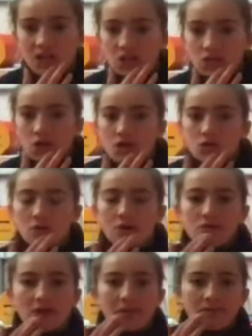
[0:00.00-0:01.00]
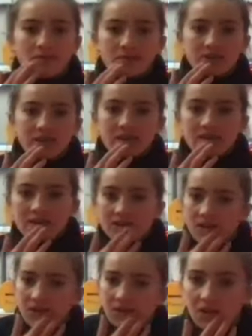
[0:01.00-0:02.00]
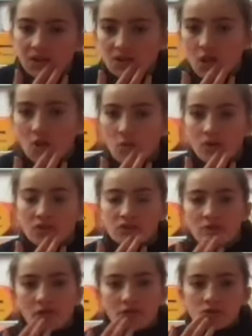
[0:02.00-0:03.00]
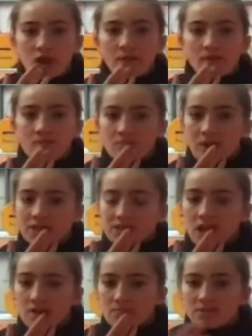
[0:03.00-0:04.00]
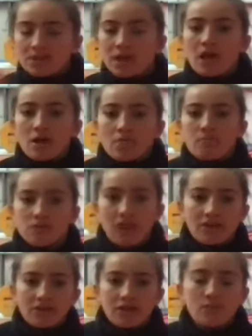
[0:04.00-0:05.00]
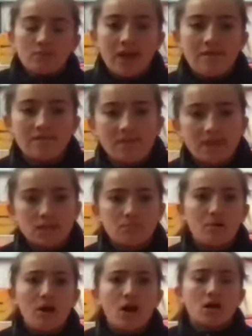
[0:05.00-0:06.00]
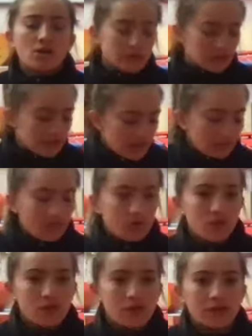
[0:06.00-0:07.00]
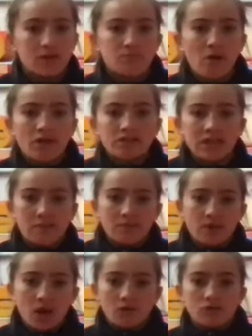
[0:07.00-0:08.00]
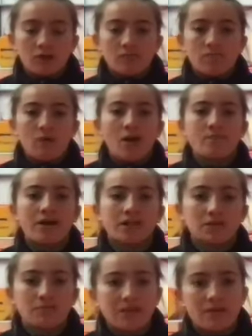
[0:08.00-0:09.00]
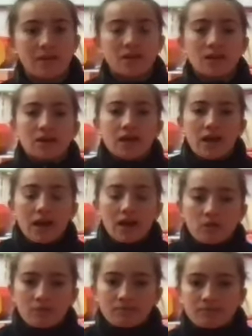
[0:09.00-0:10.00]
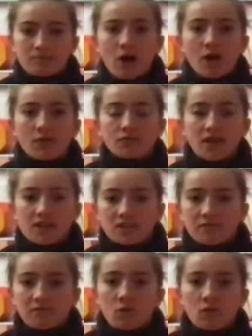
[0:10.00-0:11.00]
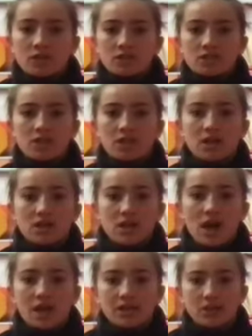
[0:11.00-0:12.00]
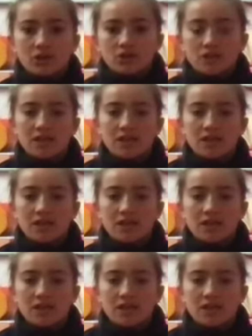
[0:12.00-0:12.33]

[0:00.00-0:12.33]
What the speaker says: Good, well done everybody. So once you've done your diamond press ups, standing up again, feet apart, and we're doing bicep curls, going right back to the beginning, elbow, palms facing forwards, curling those